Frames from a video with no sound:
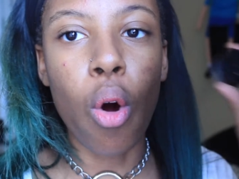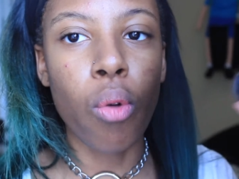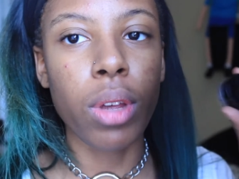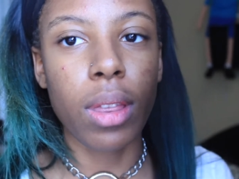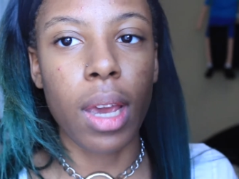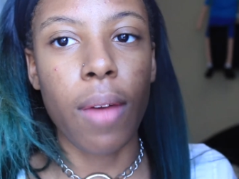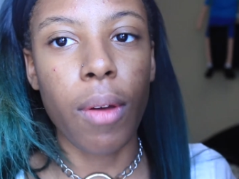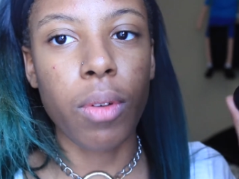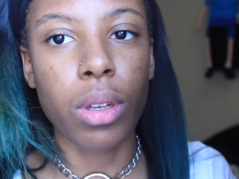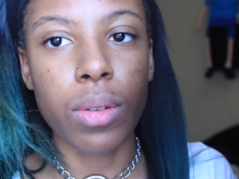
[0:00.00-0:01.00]
only thing I've
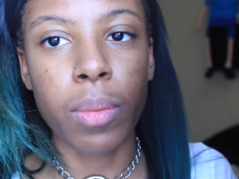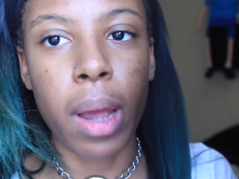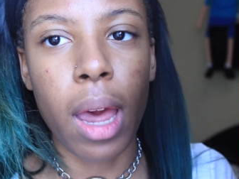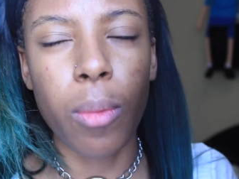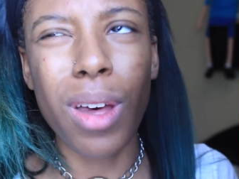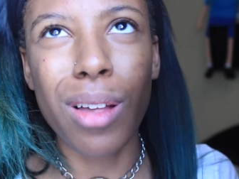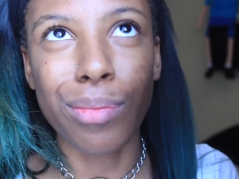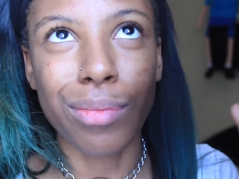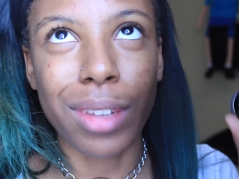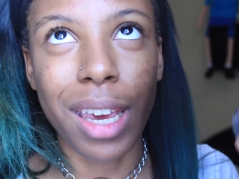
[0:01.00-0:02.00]
ever used for my
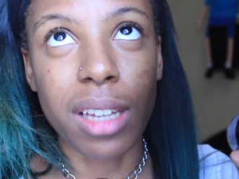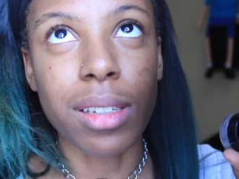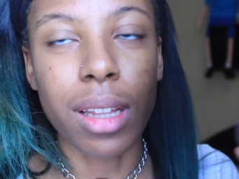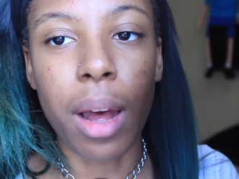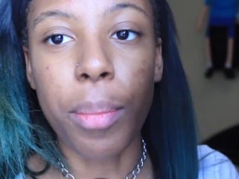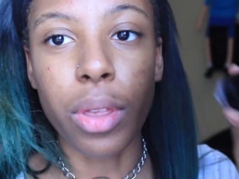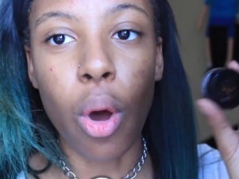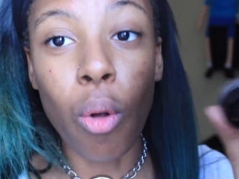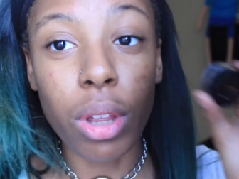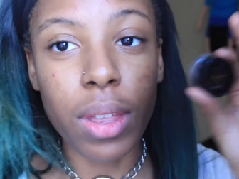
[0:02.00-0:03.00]
well, can't say that, but
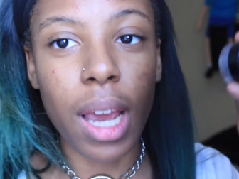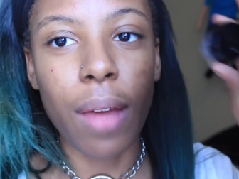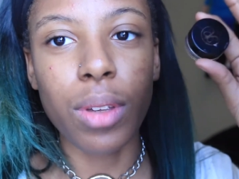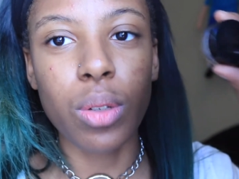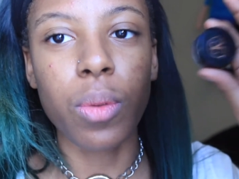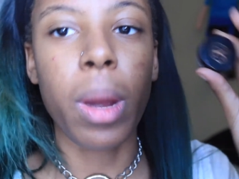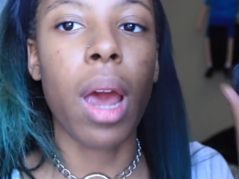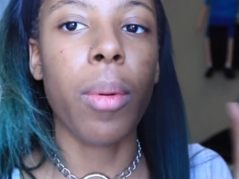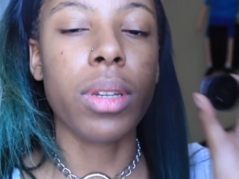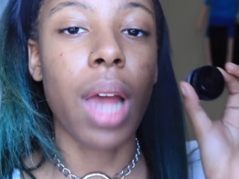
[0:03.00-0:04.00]
the only thing I've used for my
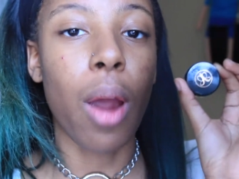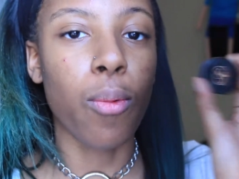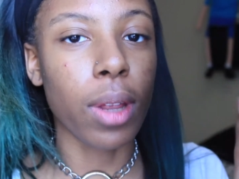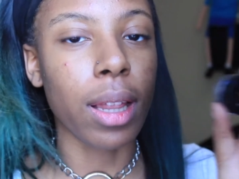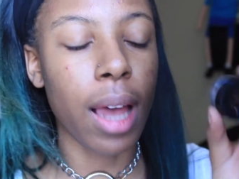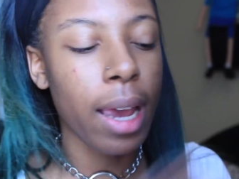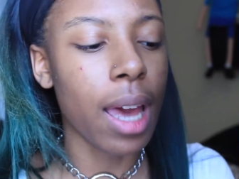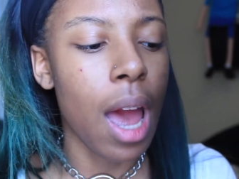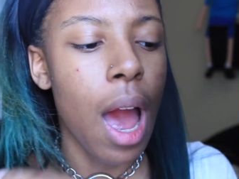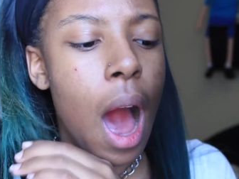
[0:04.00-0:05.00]
eyebrows that I really like.
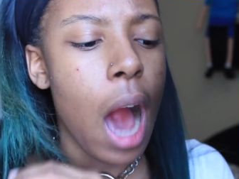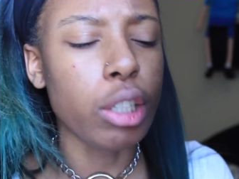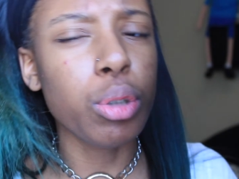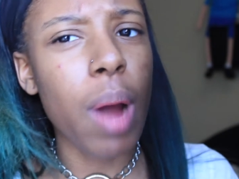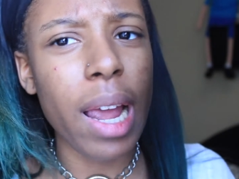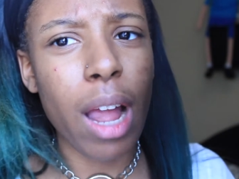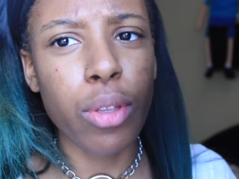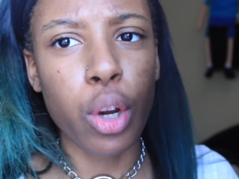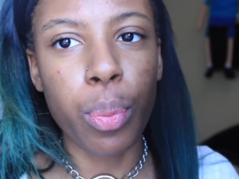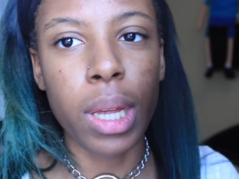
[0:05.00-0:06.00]
I try
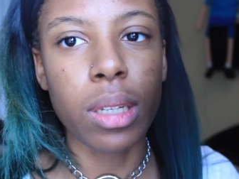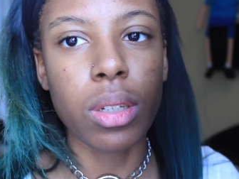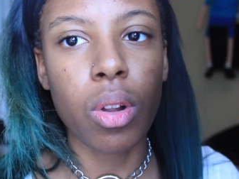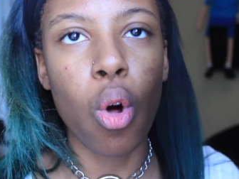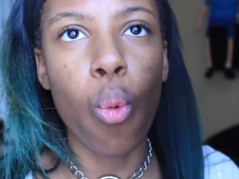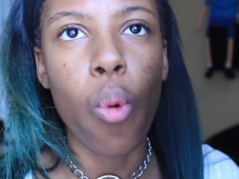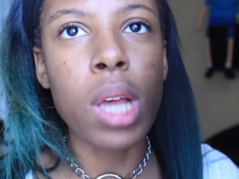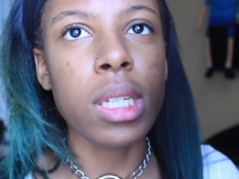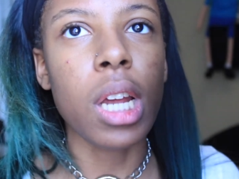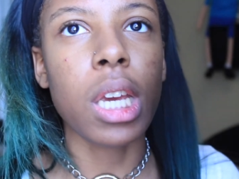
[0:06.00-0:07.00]
out their pencil,
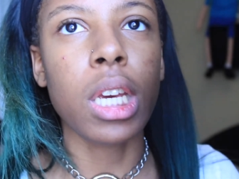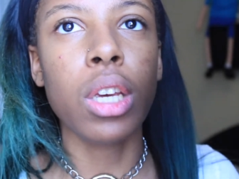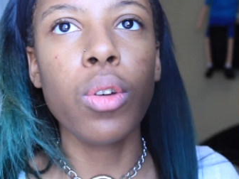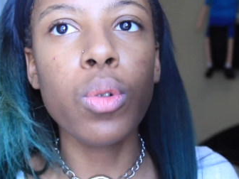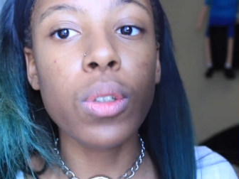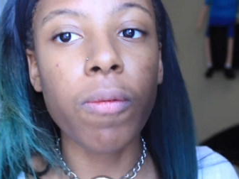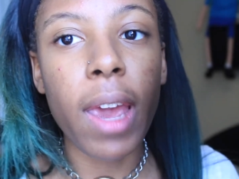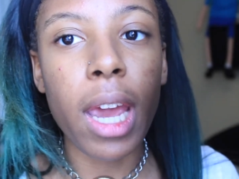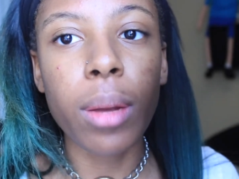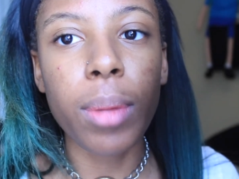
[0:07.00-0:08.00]
wasn't a huge
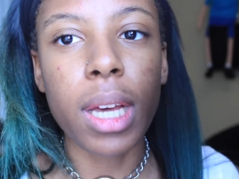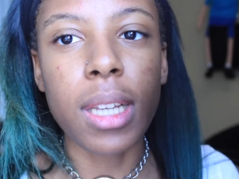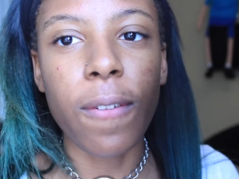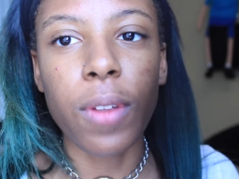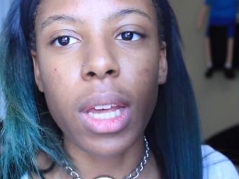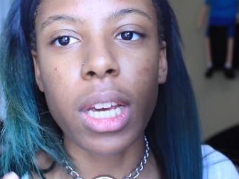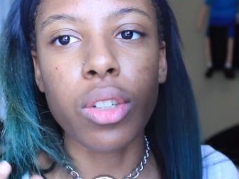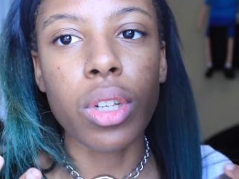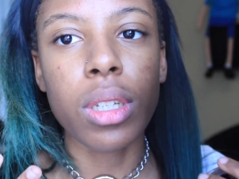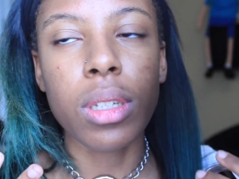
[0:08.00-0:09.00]
fan because I feel like
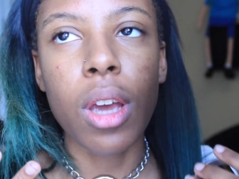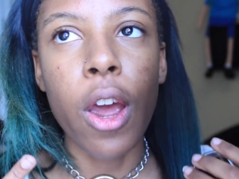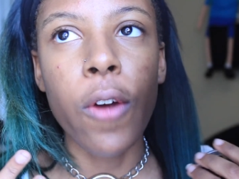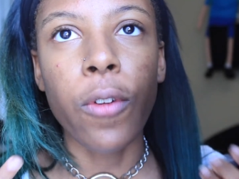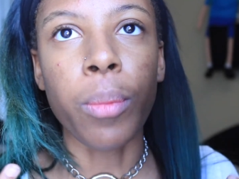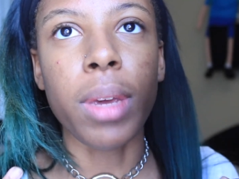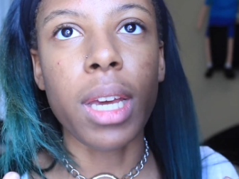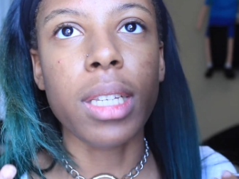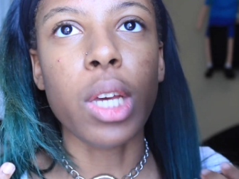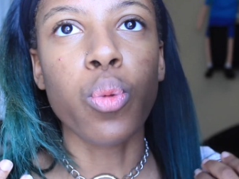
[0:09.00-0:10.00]
it just, for
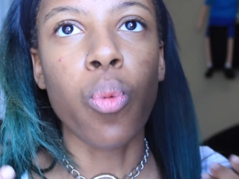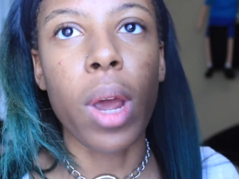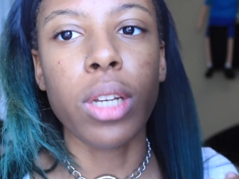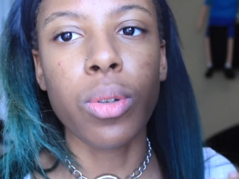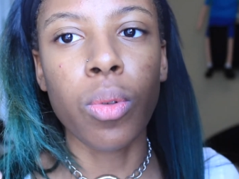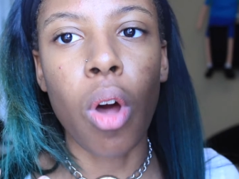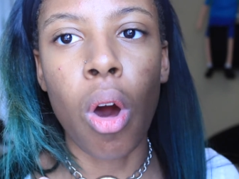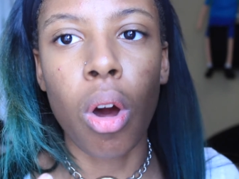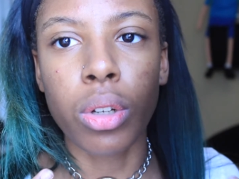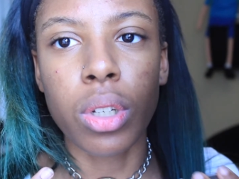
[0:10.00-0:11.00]
me, it takes way too
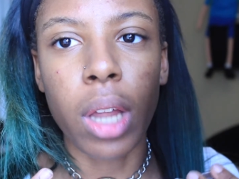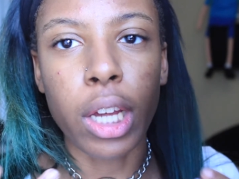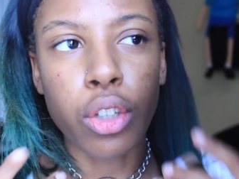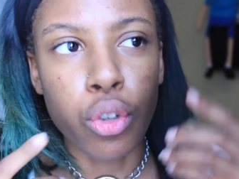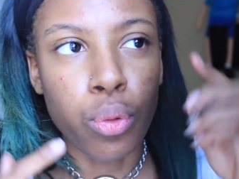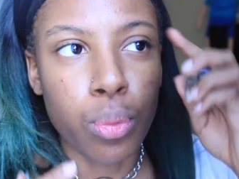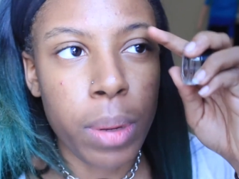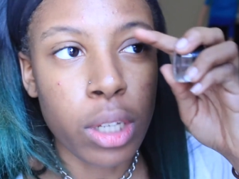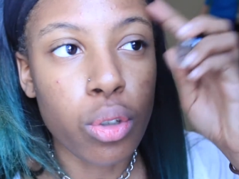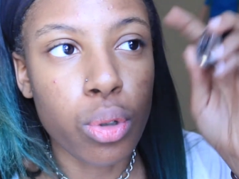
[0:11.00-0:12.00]
long to like do
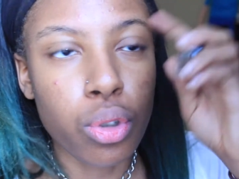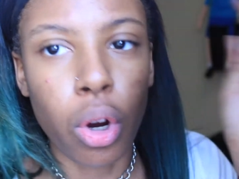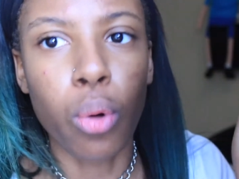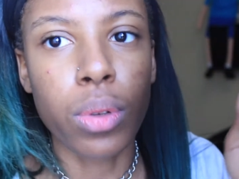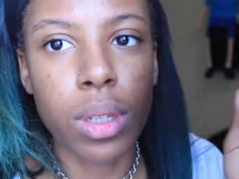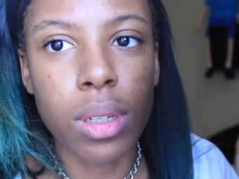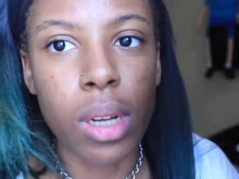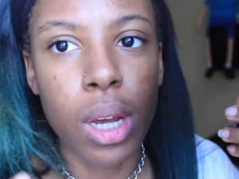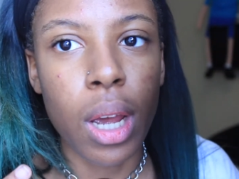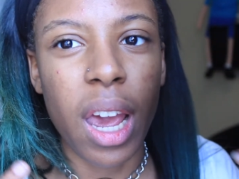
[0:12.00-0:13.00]
pencil strokes
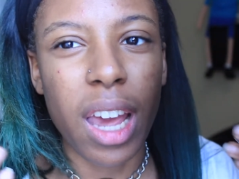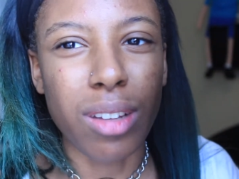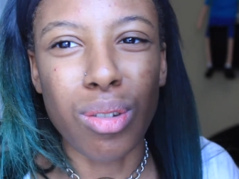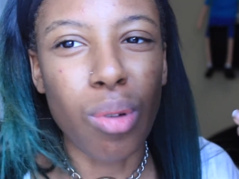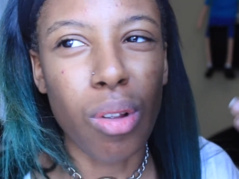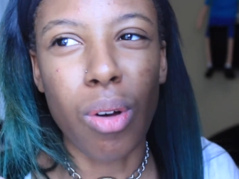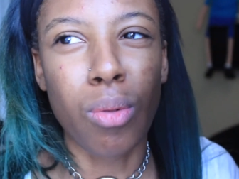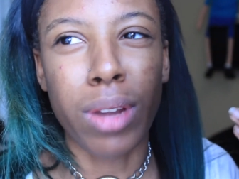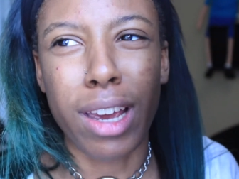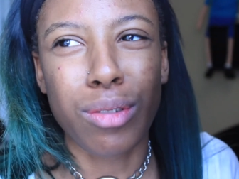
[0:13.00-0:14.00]
and do all the
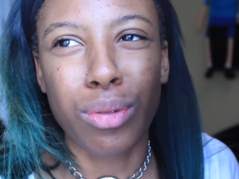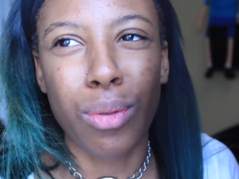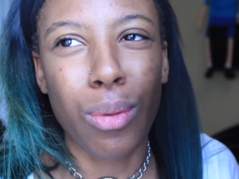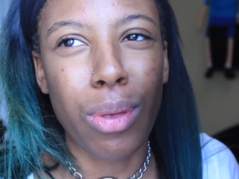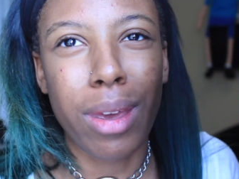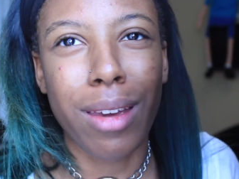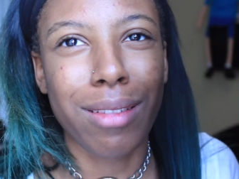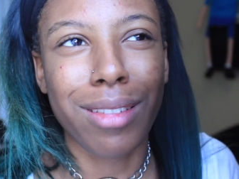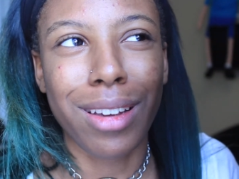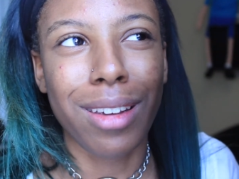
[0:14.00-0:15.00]
whole natural
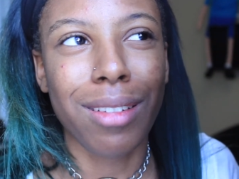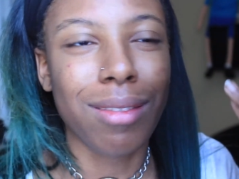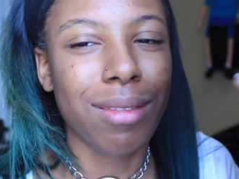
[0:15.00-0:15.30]
thing. Like,